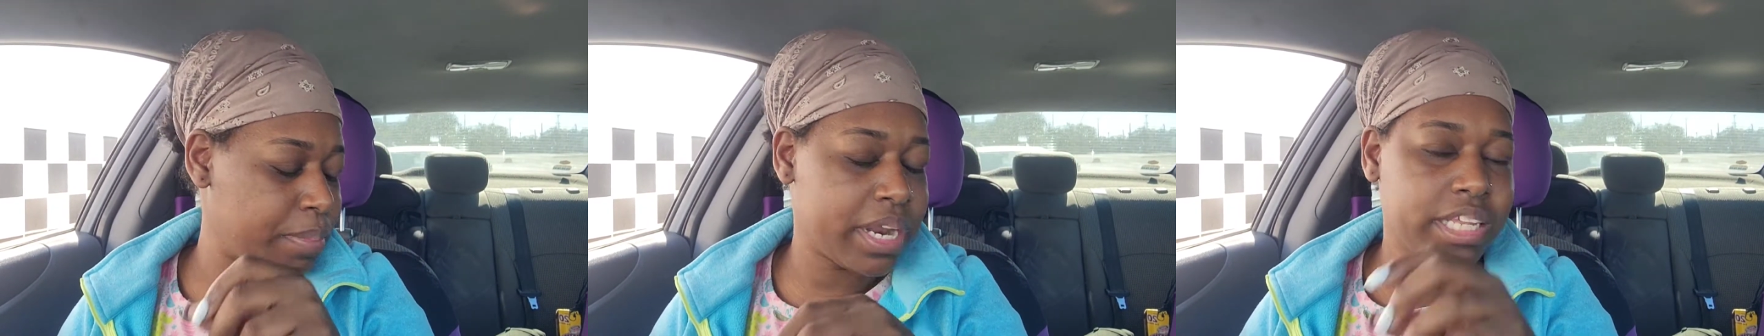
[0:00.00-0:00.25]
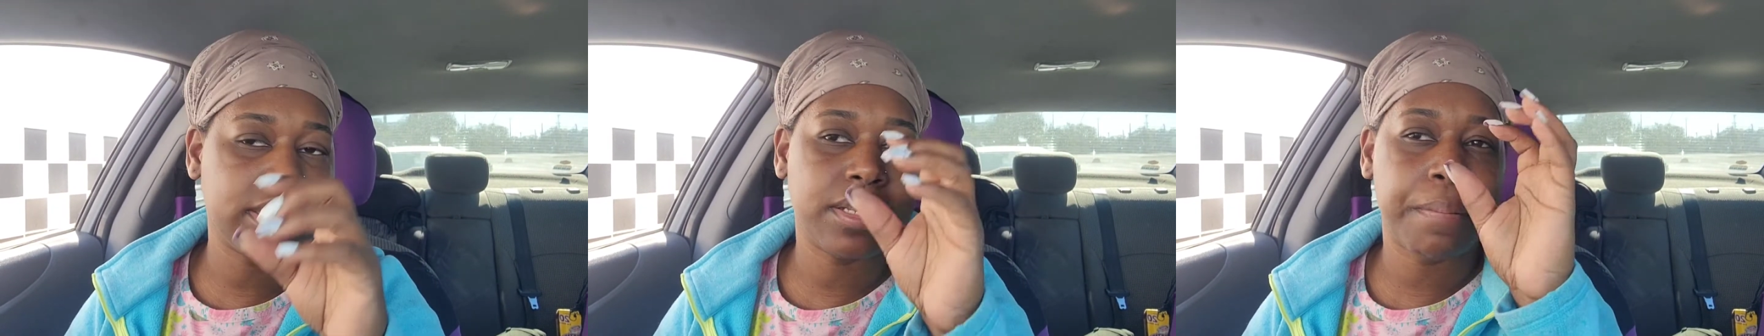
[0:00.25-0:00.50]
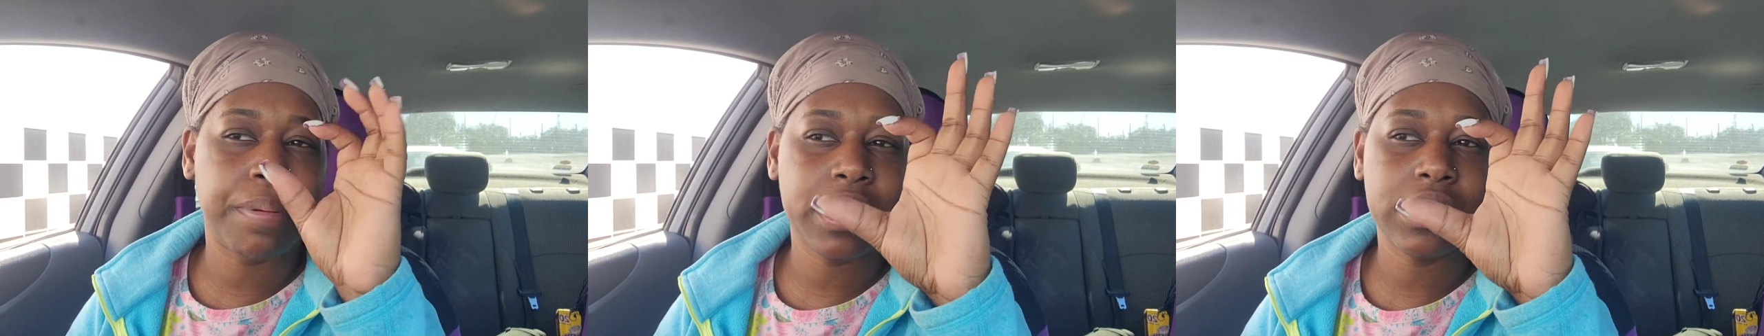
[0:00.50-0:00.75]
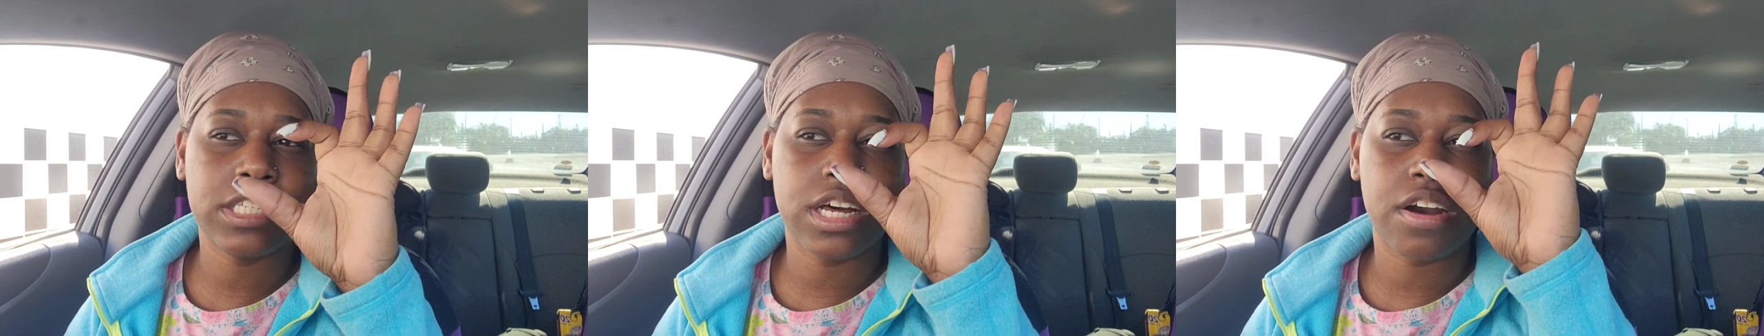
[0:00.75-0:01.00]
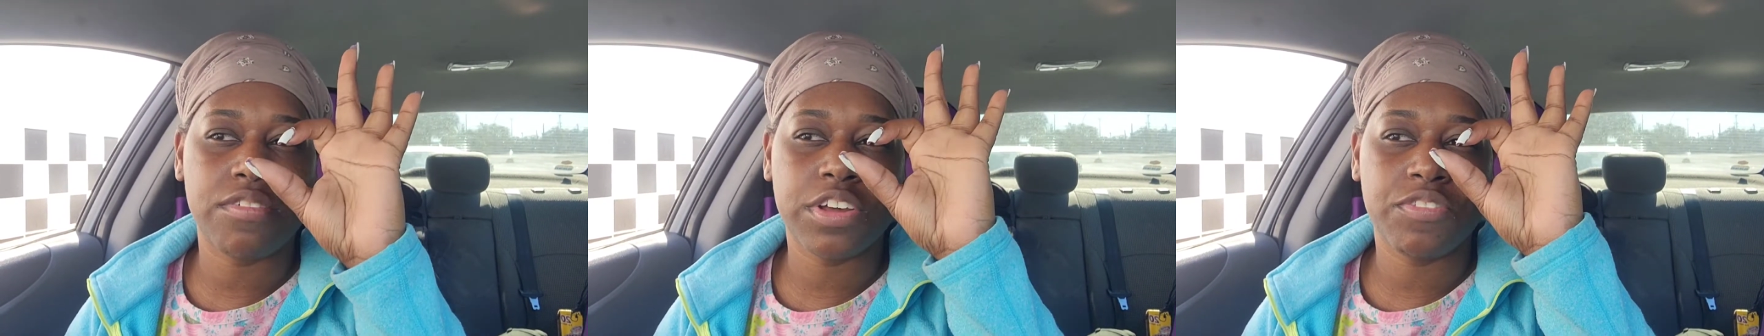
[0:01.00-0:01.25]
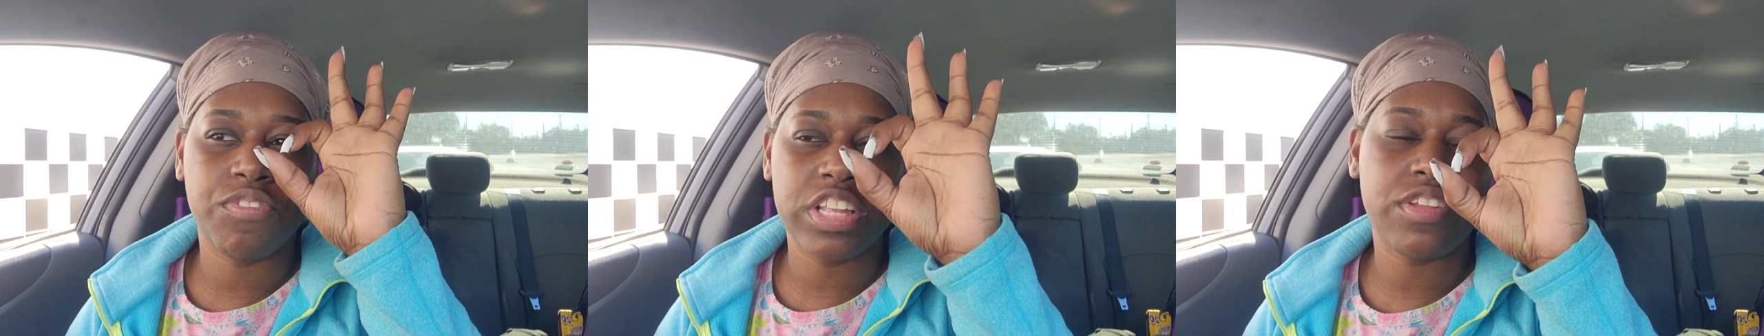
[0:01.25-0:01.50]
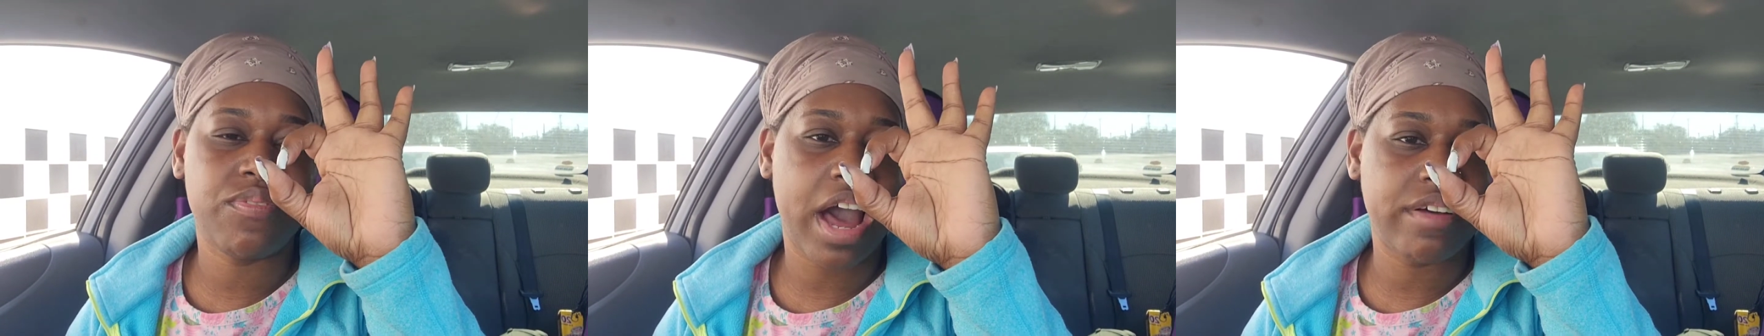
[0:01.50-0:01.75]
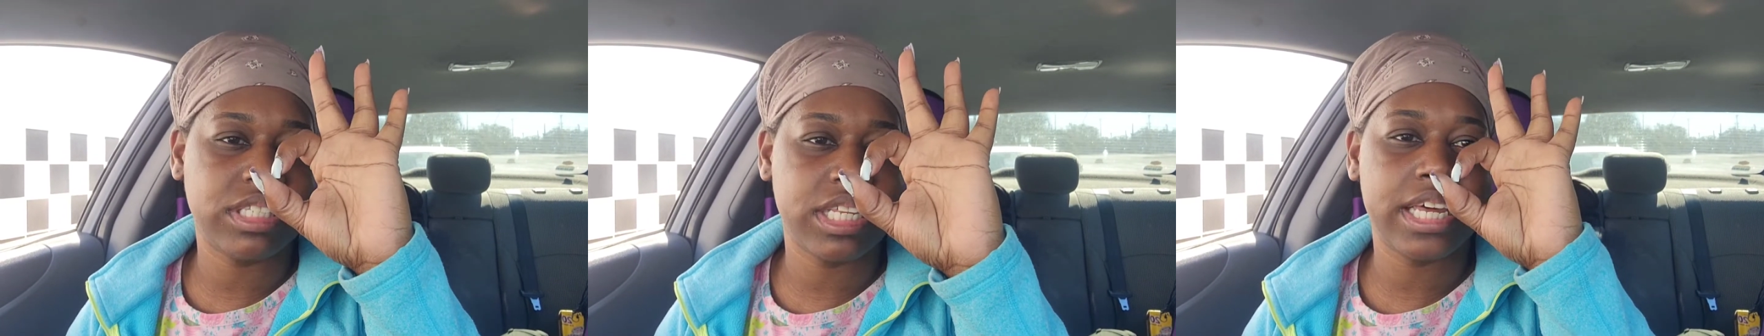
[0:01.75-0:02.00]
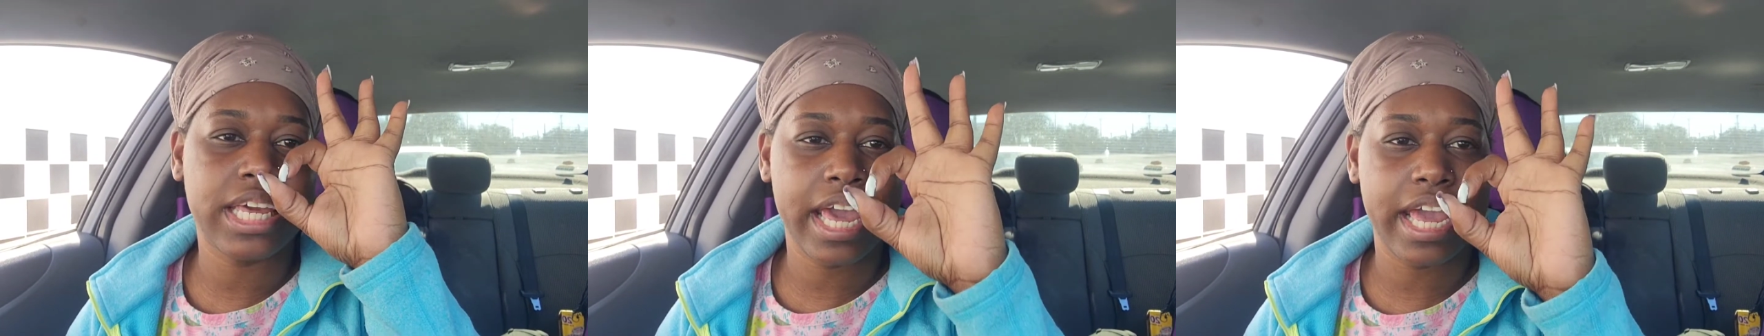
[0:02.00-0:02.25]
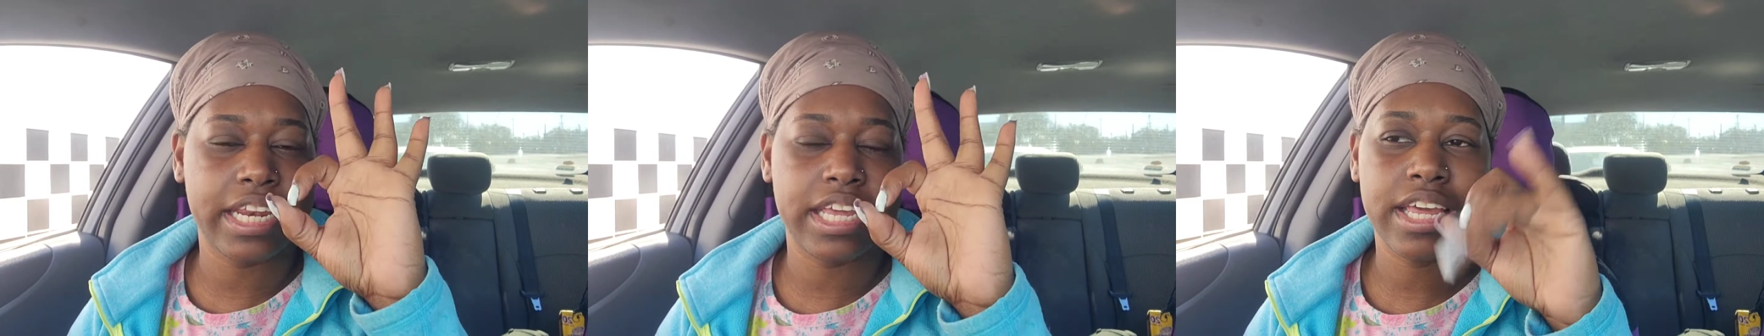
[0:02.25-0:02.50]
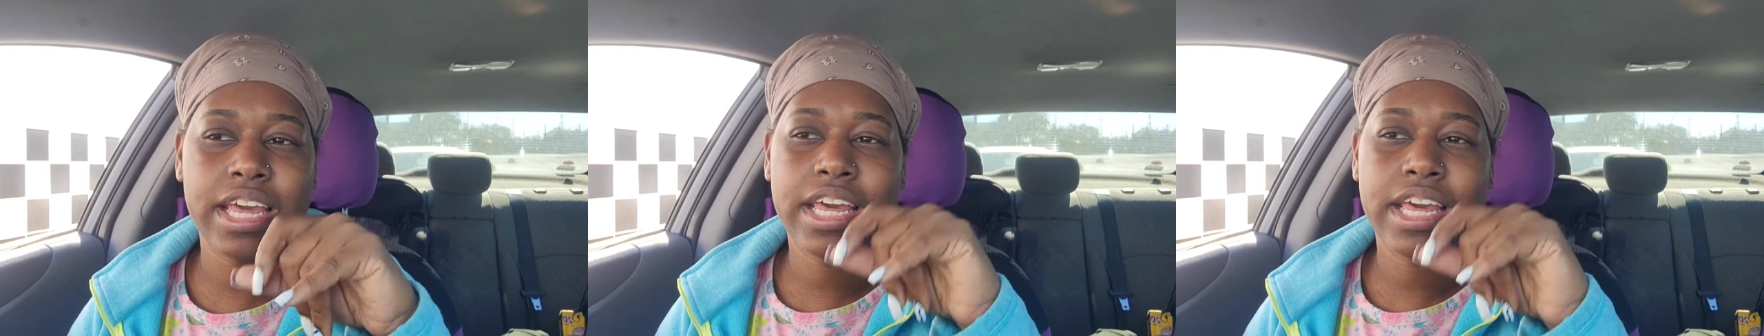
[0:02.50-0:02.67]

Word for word: but it's a piece of 55 cent candy